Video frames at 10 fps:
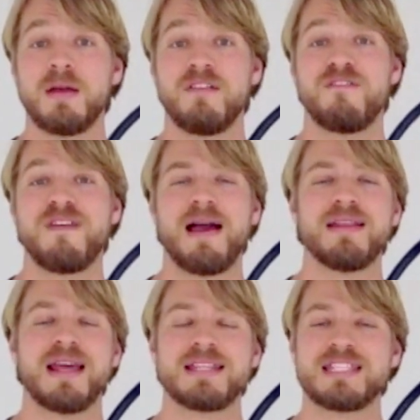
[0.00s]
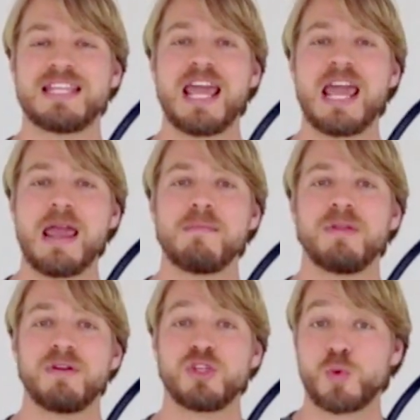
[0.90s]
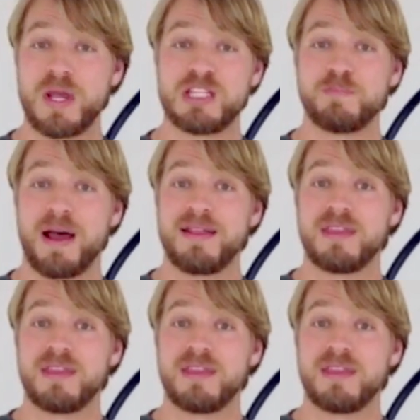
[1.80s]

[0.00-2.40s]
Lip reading: find that same little sweet spot